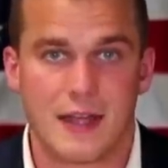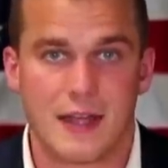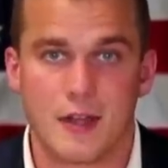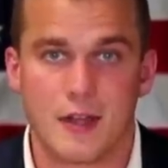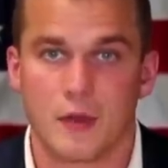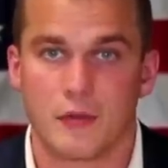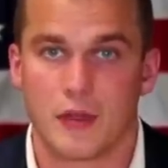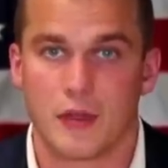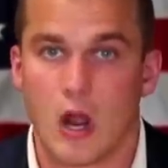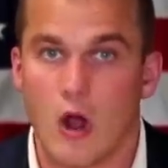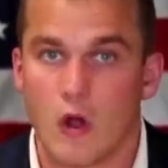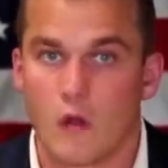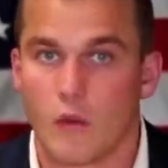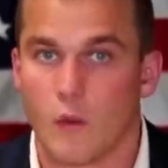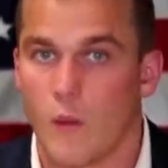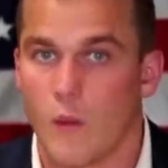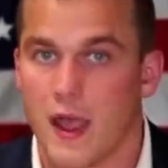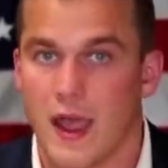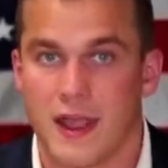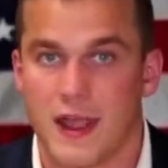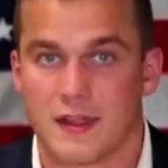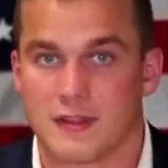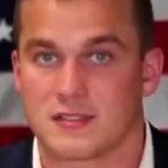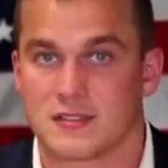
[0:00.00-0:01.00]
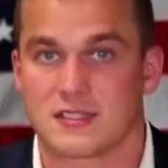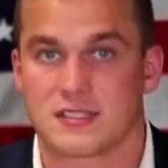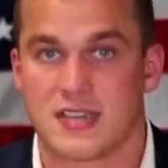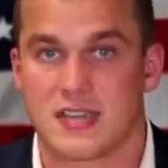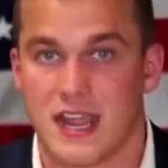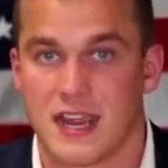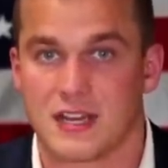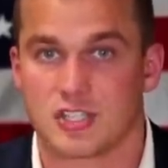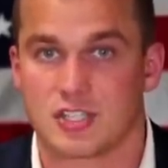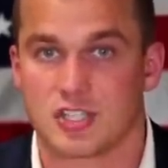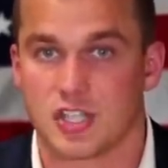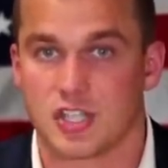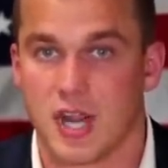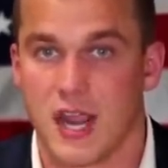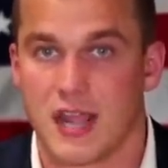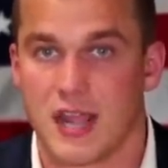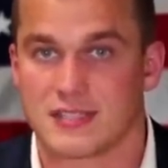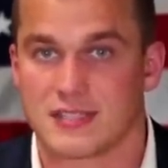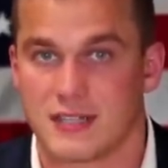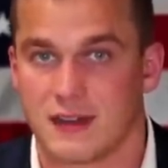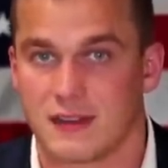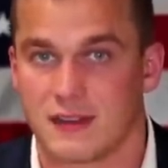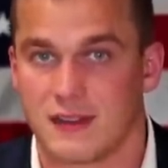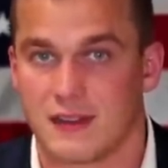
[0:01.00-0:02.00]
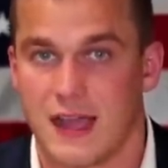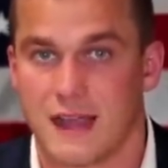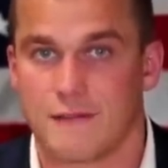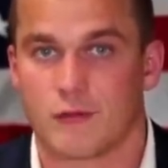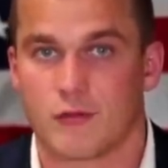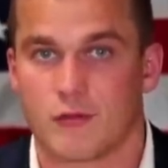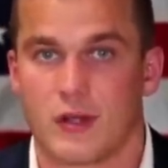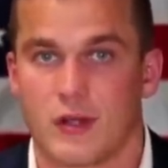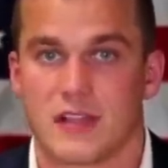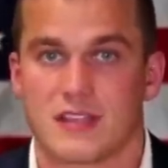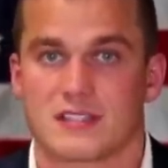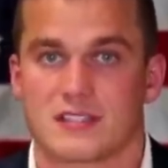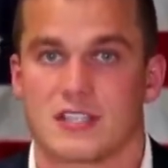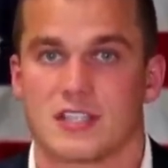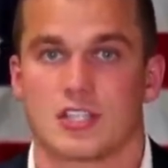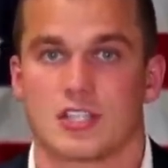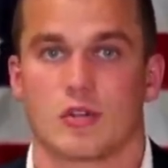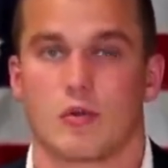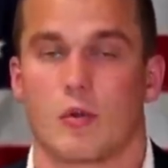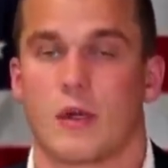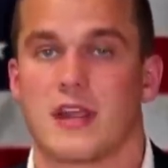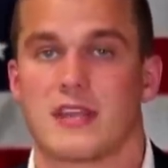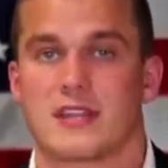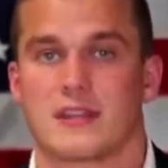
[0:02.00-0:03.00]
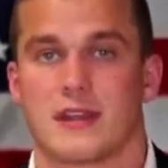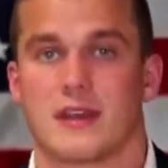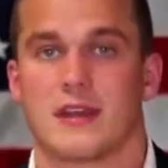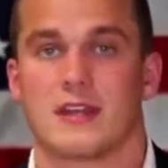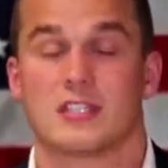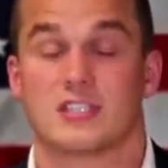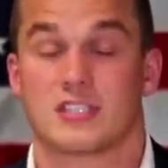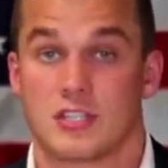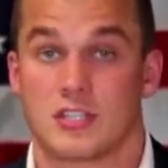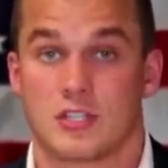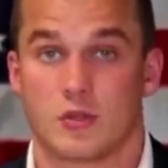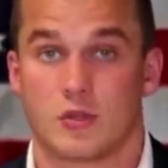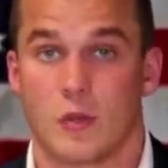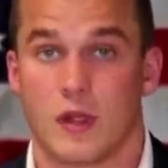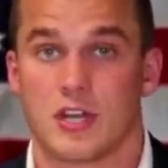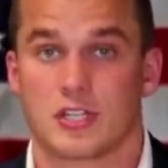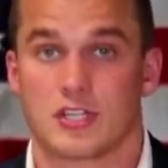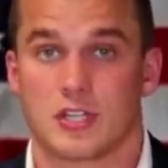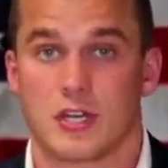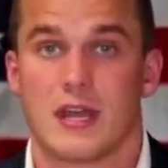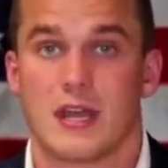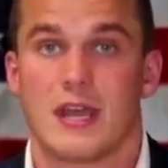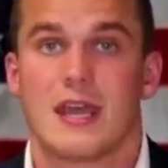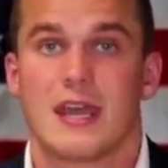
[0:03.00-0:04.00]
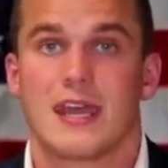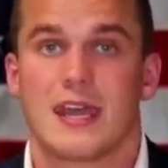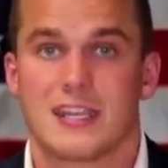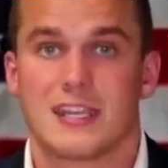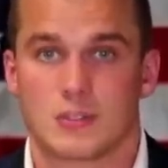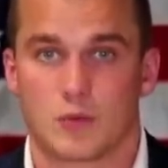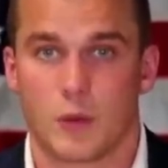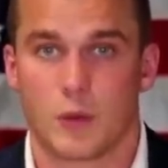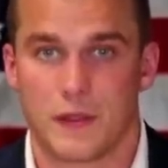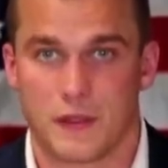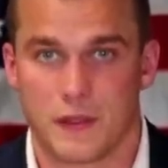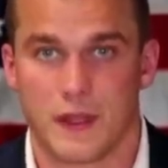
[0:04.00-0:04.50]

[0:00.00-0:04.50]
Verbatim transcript: I know the only way I could stand a chance in a life-threatening situation situation is